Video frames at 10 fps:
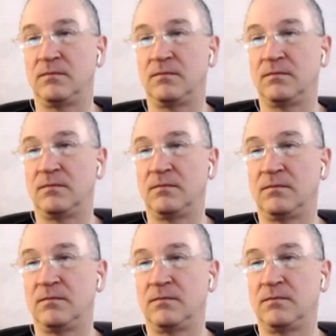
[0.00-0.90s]

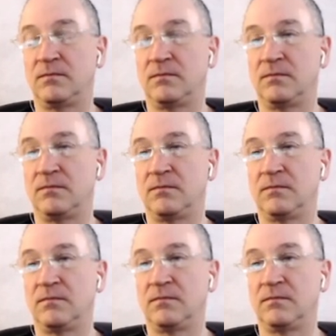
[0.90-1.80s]

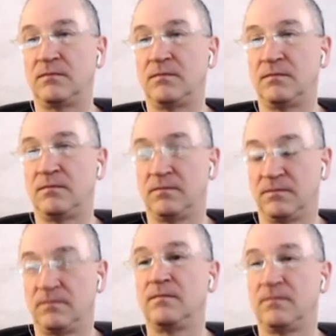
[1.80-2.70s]

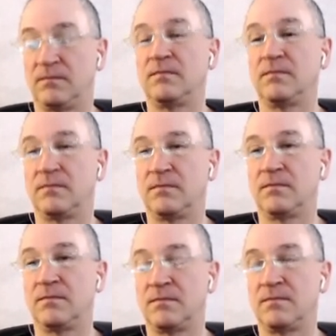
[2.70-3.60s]

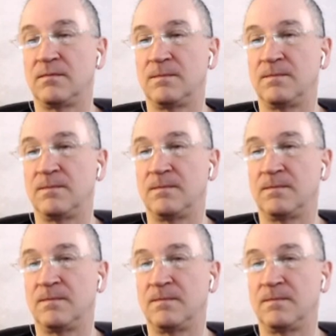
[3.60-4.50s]

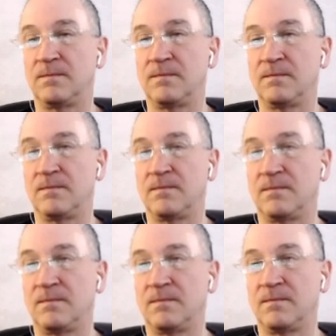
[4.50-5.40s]

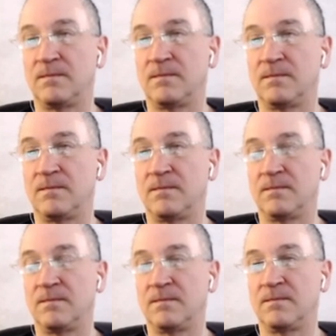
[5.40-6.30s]

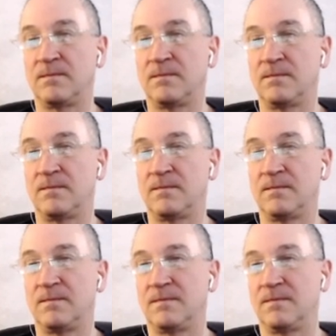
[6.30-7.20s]

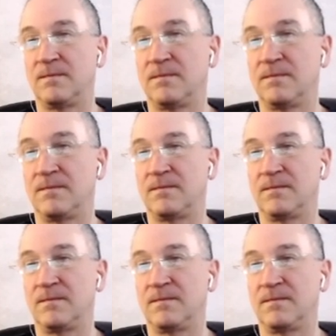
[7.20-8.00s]
[no speech]